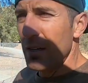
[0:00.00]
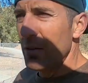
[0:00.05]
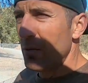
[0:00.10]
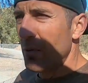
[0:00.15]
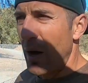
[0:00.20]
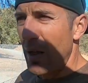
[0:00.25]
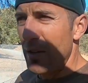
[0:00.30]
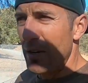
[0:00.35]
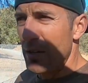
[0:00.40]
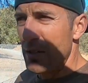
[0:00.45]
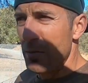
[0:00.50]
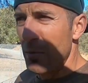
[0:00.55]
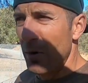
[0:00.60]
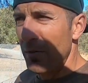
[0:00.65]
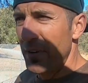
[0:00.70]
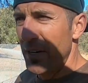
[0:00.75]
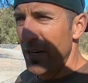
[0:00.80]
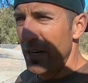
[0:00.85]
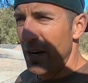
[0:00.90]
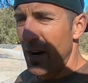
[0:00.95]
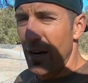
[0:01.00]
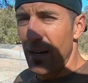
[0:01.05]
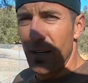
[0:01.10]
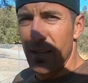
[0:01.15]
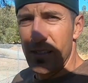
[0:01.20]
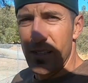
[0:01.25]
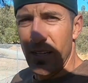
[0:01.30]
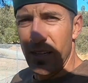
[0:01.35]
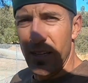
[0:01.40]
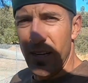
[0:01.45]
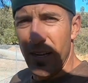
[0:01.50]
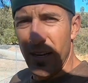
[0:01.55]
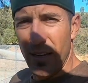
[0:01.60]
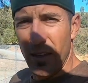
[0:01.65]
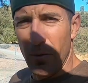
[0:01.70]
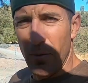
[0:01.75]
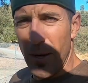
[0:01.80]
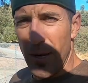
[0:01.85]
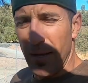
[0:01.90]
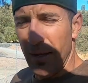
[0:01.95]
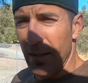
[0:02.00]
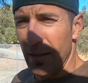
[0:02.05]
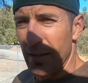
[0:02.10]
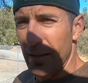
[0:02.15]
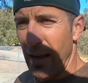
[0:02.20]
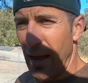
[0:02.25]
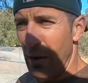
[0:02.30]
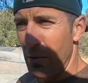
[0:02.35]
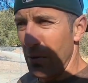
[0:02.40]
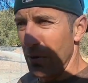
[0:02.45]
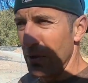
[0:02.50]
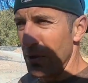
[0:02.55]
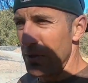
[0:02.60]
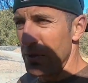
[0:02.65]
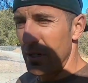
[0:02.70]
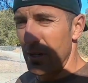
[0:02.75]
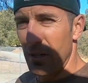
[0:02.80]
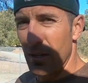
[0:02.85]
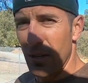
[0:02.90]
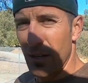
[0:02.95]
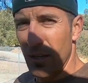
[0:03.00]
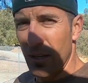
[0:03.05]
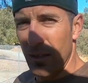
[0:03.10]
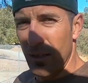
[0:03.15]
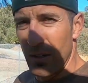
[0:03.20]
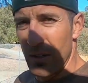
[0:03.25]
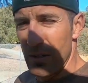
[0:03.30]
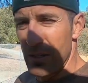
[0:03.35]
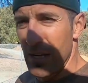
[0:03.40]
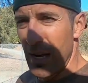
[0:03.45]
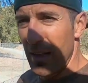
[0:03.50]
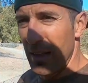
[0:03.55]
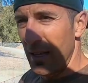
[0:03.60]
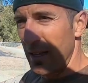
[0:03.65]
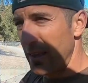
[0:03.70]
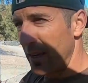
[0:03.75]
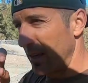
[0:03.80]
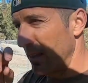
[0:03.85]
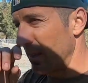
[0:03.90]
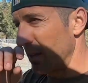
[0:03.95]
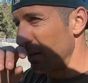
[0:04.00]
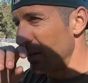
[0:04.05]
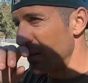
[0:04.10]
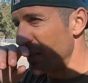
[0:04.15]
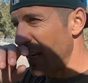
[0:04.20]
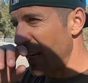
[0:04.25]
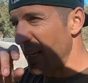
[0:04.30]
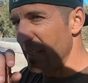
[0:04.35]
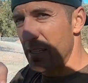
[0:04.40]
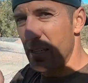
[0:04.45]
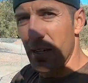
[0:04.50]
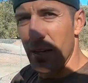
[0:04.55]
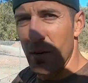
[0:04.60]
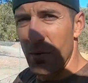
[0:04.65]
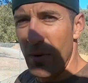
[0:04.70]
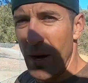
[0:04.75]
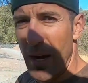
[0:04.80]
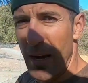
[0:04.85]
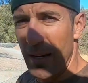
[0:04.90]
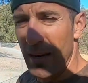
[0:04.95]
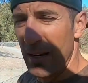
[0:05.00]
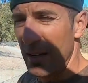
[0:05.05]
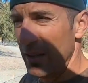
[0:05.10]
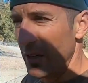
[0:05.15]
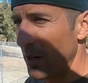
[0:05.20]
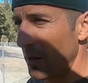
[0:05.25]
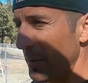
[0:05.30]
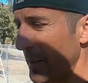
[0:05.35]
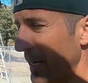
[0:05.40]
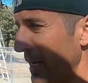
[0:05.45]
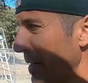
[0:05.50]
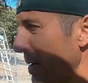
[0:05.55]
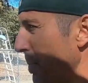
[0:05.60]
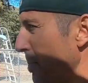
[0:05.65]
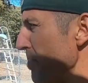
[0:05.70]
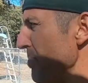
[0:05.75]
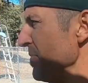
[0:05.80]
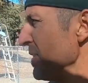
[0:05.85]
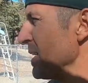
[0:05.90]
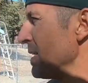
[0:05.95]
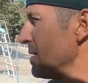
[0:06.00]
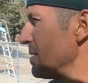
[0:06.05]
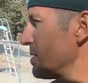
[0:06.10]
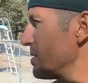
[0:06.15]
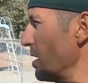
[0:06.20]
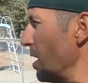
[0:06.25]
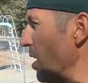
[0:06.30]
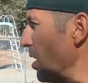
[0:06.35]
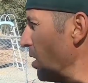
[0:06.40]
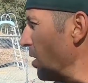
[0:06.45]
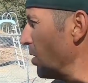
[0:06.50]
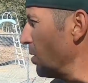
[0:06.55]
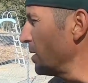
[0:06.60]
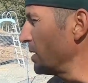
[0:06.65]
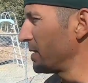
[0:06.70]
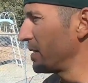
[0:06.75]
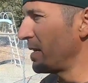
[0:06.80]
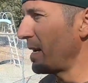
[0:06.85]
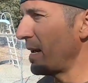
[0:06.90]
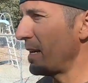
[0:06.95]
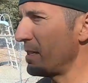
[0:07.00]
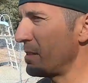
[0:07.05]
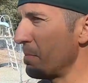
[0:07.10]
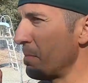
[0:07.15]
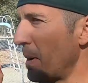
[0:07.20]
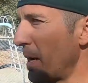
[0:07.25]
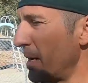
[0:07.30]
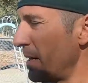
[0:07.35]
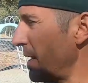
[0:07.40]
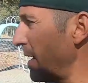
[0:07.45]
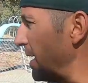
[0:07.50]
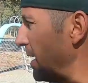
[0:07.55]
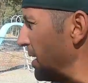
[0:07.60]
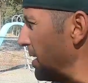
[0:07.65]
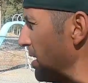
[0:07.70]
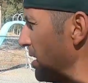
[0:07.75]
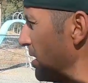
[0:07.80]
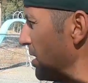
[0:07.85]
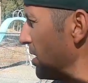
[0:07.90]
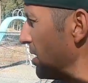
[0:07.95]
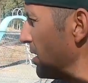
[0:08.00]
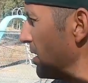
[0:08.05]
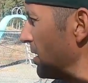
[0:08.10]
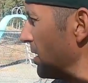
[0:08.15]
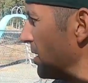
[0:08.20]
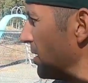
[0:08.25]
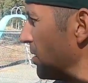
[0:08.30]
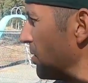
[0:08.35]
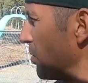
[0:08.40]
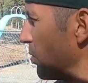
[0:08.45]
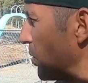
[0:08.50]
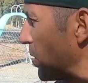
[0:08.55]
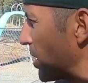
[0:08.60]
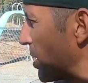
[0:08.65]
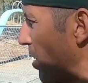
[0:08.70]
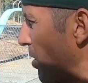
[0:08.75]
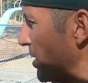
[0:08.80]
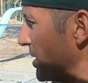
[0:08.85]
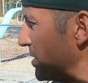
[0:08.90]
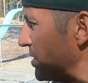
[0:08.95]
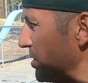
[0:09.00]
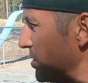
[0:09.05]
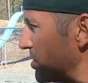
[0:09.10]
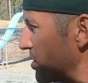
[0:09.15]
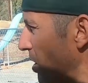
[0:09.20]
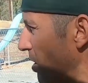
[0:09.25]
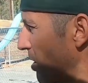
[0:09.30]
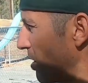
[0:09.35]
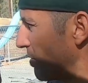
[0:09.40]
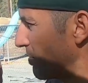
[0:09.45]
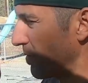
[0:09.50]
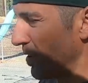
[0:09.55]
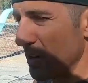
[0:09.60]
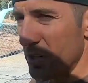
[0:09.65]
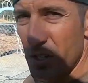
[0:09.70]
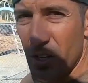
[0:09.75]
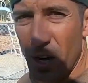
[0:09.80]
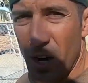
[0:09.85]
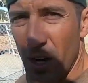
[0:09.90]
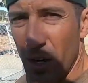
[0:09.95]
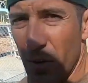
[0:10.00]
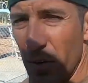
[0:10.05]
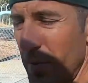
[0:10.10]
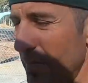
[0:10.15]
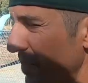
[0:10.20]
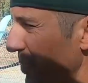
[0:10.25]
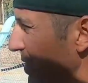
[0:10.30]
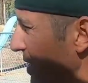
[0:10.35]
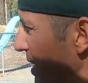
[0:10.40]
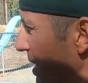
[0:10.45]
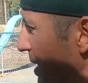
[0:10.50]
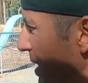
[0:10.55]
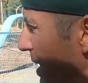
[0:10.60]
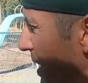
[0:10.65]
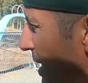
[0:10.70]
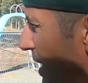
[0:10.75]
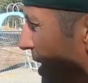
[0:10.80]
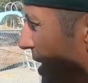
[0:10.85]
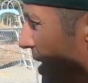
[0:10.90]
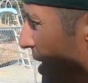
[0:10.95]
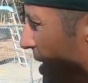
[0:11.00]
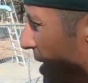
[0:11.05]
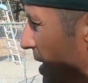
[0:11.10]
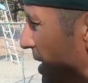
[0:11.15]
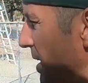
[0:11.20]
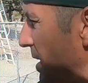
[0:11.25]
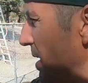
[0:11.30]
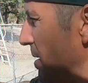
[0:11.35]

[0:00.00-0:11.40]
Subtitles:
weather is moving in on us at the end of the week. Now we're losing Thursday. They think Thursday it's gonna rain a little bit. So today's Monday. We're going to start our first coat in